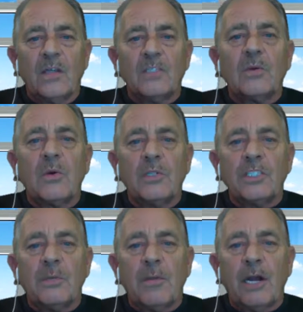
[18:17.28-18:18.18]
we're always
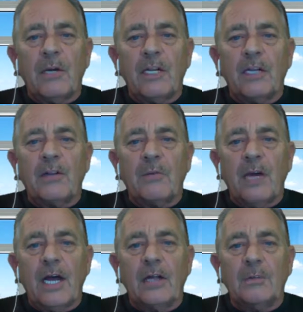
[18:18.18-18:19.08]
comparing the three
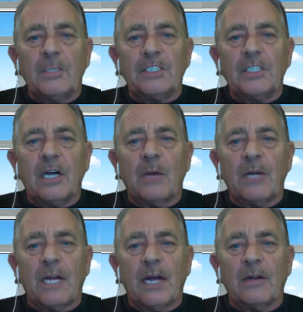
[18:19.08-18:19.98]
elements to come
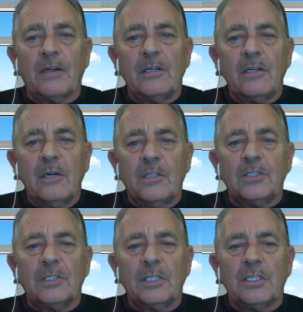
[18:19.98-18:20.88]
together
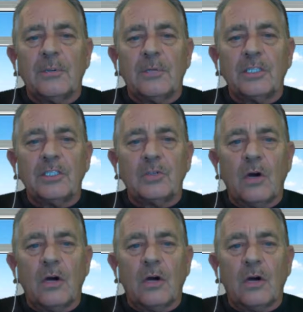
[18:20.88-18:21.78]
so that they're much
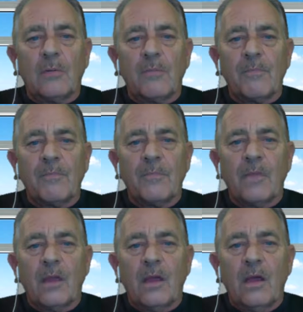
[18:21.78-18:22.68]
stronger.
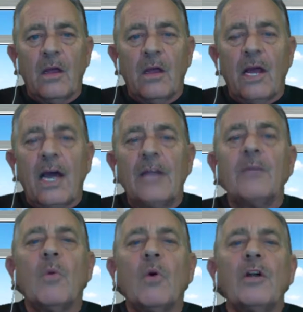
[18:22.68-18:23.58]
And the
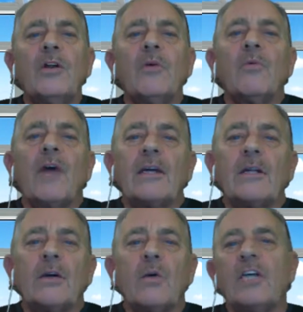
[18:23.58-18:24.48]
more direct the
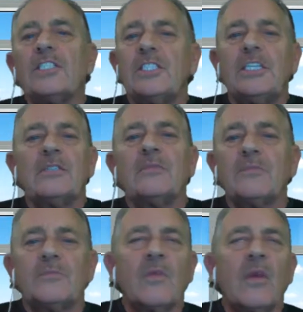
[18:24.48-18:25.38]
question,
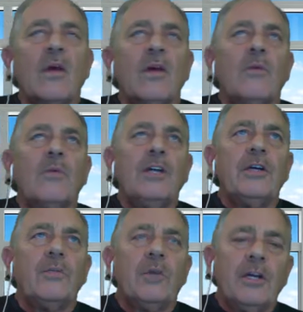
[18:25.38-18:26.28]
when
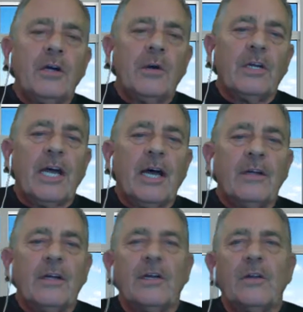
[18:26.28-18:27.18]
you're going down,
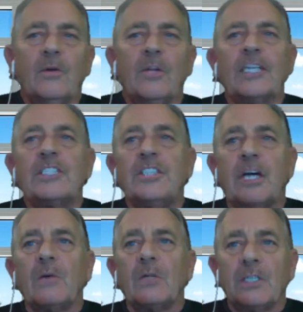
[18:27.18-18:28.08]
you can do like a
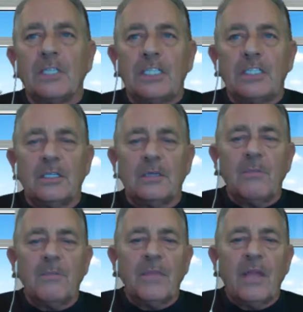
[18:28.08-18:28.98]
general deletion,
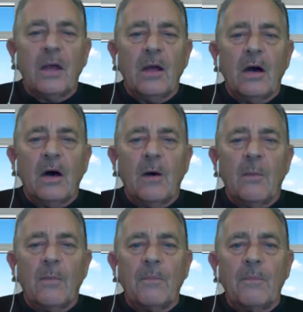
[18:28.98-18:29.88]

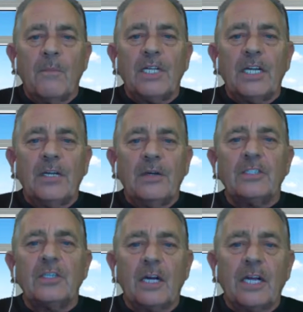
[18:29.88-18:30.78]
but then you can
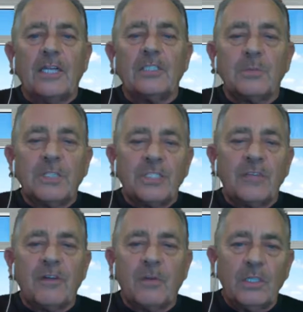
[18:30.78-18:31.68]
start getting
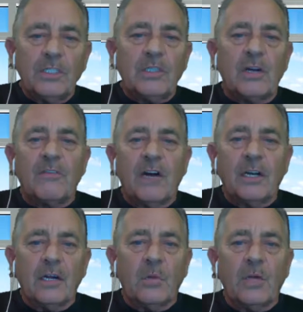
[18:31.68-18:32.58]
specific when you start finding
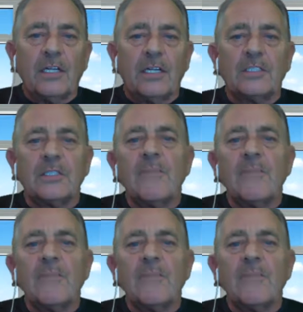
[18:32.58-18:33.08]
the weakness.